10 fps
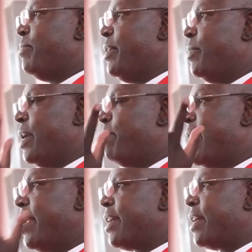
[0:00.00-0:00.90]
We were
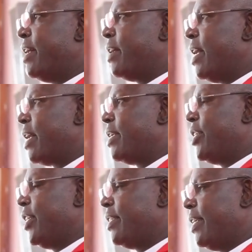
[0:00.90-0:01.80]
burying a, a
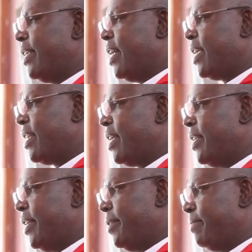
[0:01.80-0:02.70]
gracious lady another
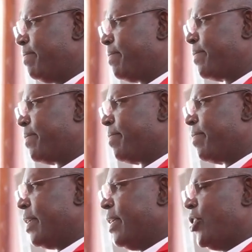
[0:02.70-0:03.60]
day.
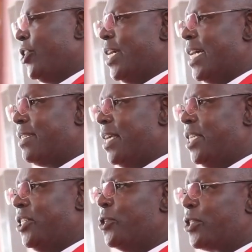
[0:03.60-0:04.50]
She has
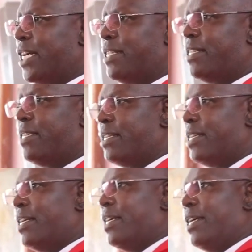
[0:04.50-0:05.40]
eight daughters
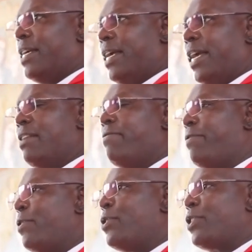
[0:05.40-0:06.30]
and
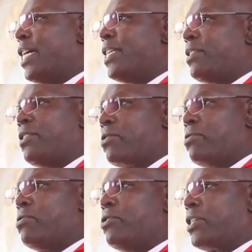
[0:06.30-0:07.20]
four daughters
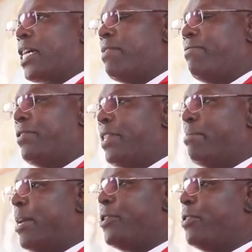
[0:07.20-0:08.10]
could not come for
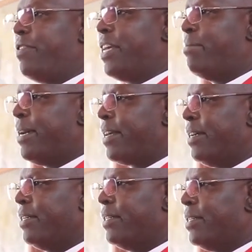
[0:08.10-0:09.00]
the burial of their
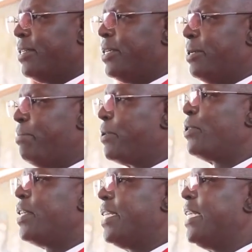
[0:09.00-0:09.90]
mother
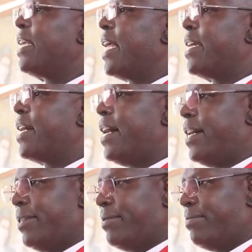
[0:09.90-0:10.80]
because they didn't like
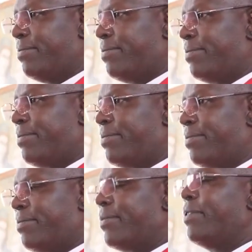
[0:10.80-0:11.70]
her.
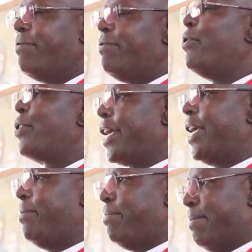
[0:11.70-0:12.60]
Four
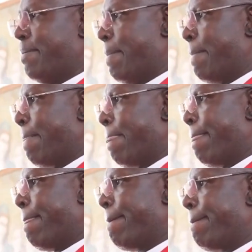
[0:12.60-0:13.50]
came.
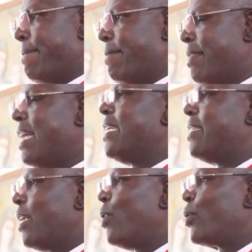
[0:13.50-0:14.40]
That
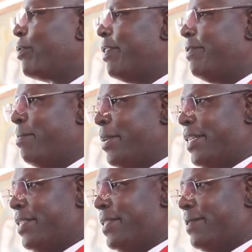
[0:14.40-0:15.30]
is the lot of our
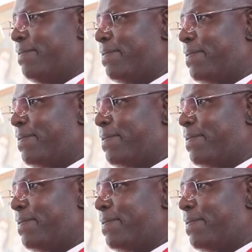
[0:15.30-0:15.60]
families.